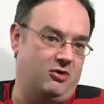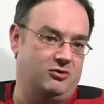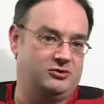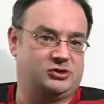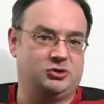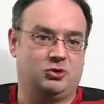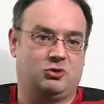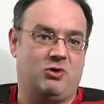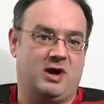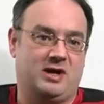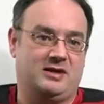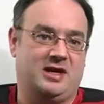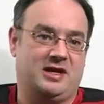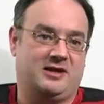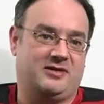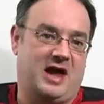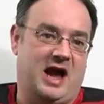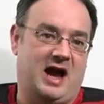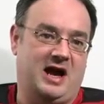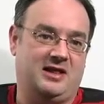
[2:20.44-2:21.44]
also quite
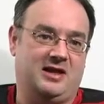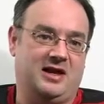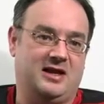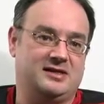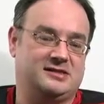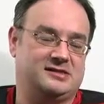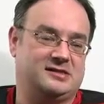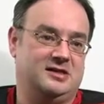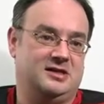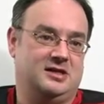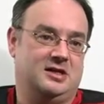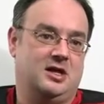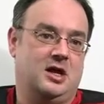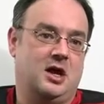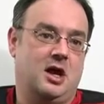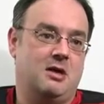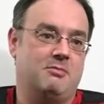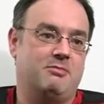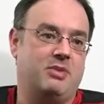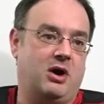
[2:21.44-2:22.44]
like the Allies,
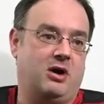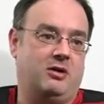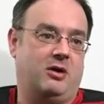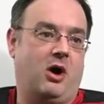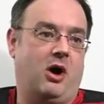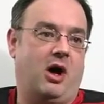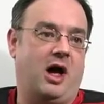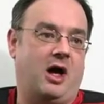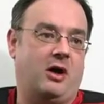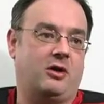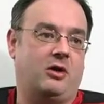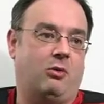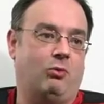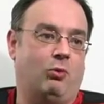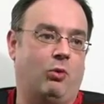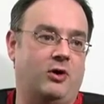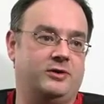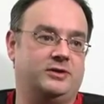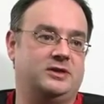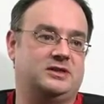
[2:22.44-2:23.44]
but
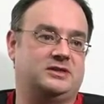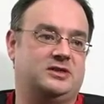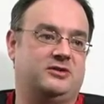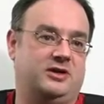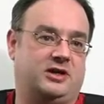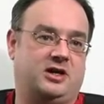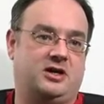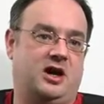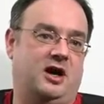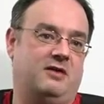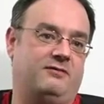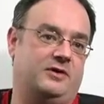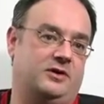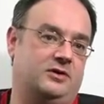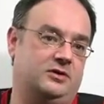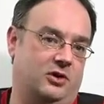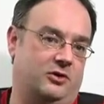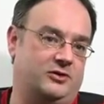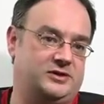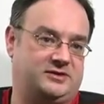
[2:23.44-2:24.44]
want to recover
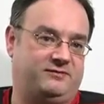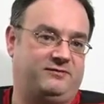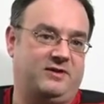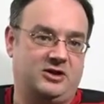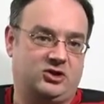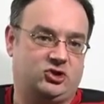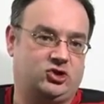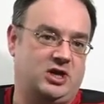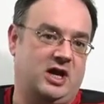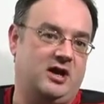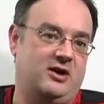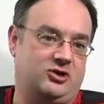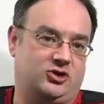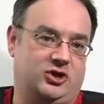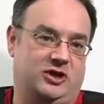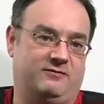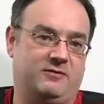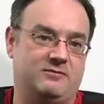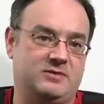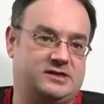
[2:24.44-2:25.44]
lost Finnish
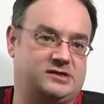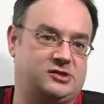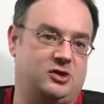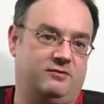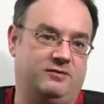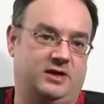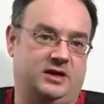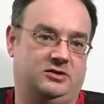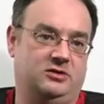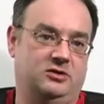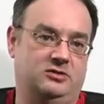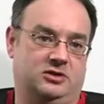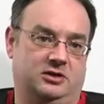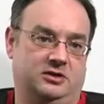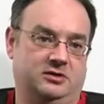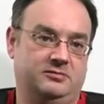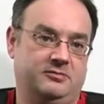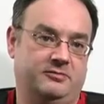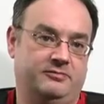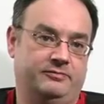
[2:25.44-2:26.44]
territory from the Soviet
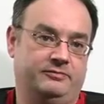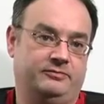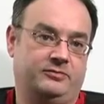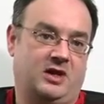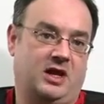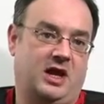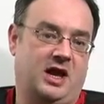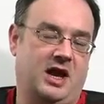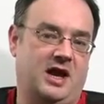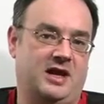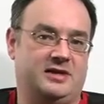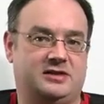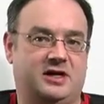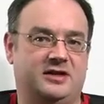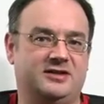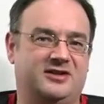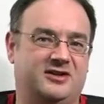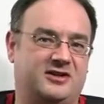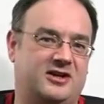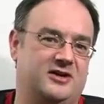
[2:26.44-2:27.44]
Union. And
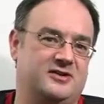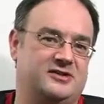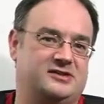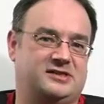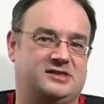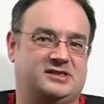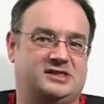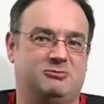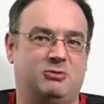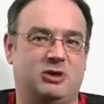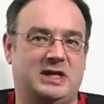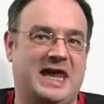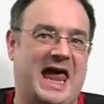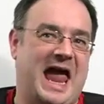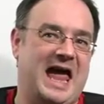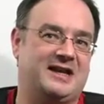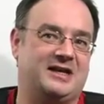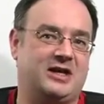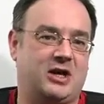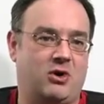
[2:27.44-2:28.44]
under our current system we
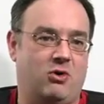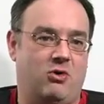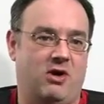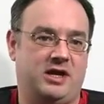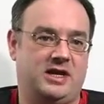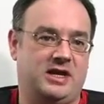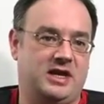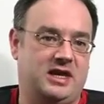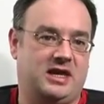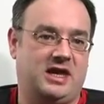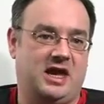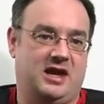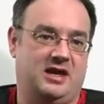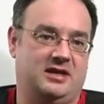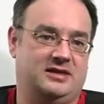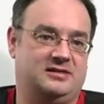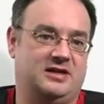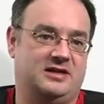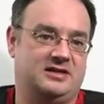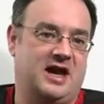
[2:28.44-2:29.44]
can't quite get
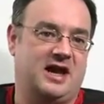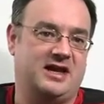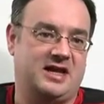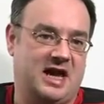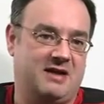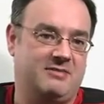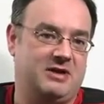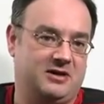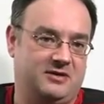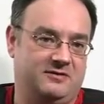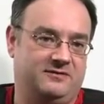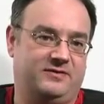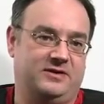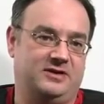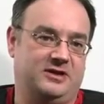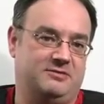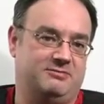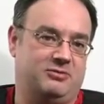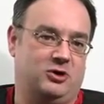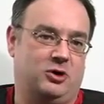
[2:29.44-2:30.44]
the dynamic of Finland